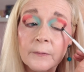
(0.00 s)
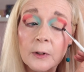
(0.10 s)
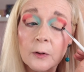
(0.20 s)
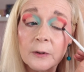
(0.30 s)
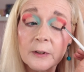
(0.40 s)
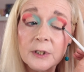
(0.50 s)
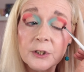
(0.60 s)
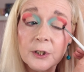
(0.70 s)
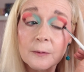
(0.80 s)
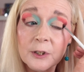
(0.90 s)
Not worrying
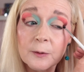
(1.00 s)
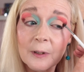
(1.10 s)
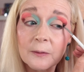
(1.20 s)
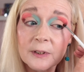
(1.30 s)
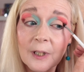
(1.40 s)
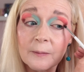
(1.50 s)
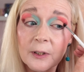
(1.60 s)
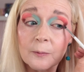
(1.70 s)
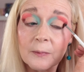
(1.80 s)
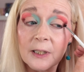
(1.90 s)
too much about what's
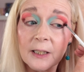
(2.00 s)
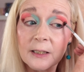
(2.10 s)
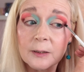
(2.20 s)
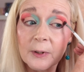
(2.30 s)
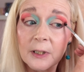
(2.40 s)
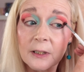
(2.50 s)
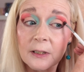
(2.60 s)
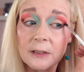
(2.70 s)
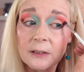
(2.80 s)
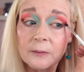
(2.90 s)
happening on my lids,
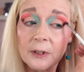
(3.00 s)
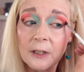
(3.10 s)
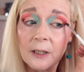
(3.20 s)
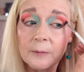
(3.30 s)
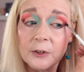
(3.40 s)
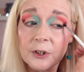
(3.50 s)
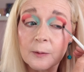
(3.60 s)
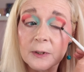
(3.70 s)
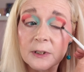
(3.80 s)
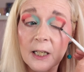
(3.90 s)
because I'm going to go in with
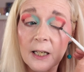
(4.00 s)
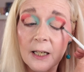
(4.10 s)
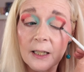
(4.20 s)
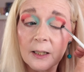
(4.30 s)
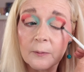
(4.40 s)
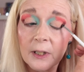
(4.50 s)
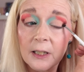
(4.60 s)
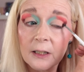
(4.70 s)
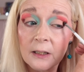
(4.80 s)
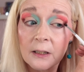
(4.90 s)
shimmers there anyway.